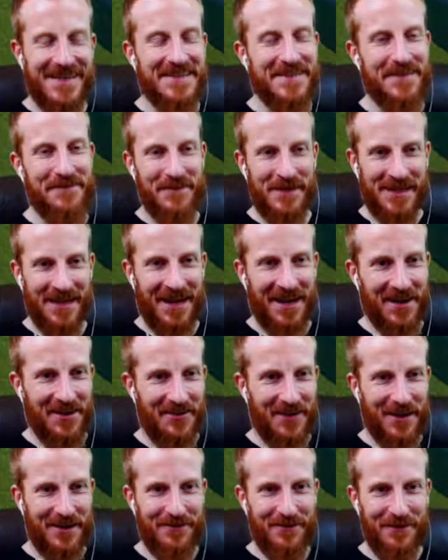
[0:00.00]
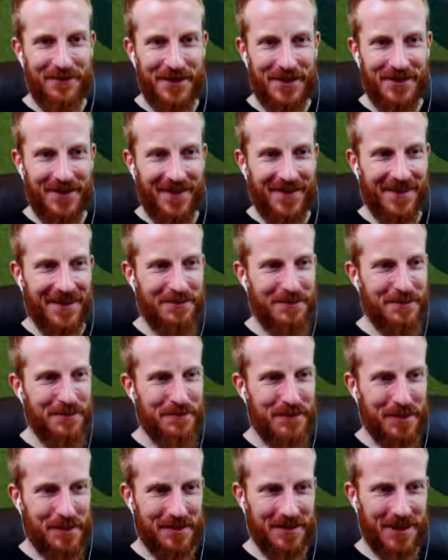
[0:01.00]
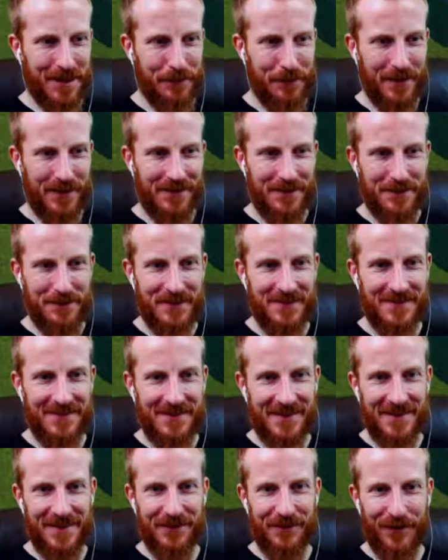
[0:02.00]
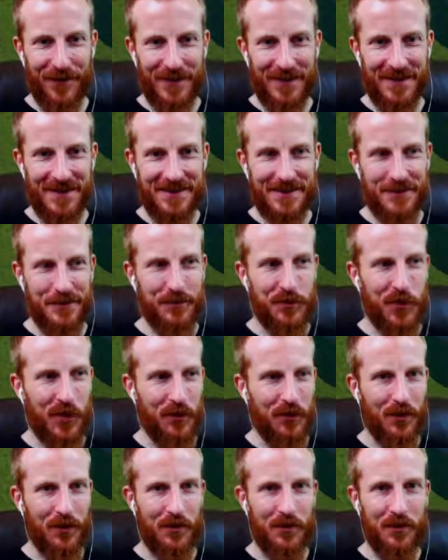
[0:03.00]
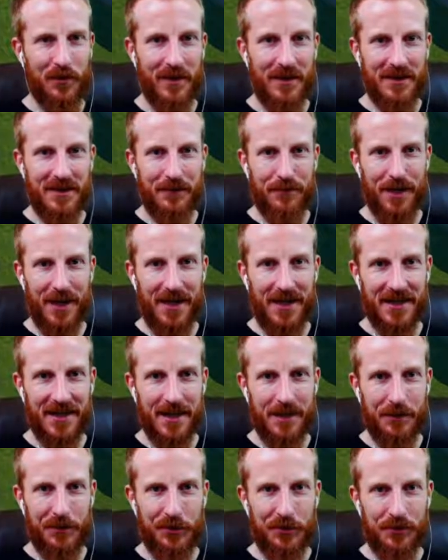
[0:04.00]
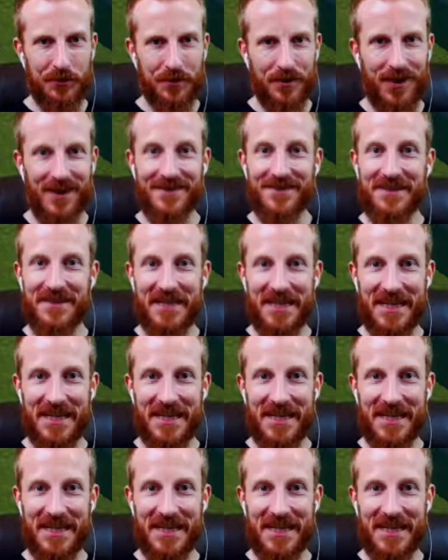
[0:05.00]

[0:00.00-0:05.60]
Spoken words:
Let me cut away from you, let me build up, and let me see if I can get to the point where we're ready to buy a couple new plots of